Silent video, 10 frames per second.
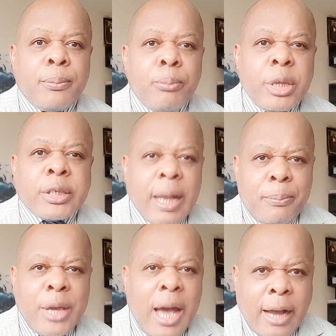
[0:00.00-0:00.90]

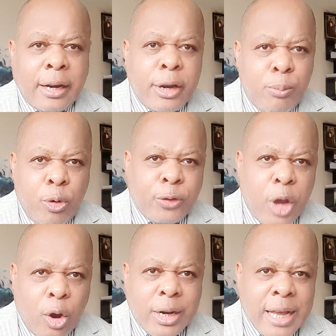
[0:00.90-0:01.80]
Mr. Bia removed
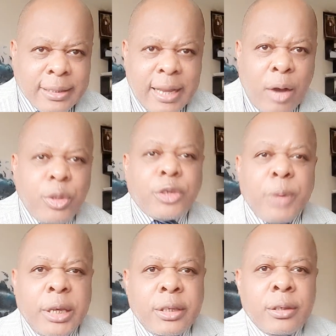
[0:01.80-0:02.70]
the other star, which
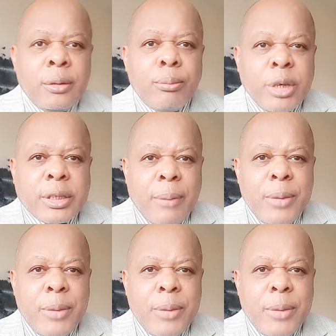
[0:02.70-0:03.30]
means Mr.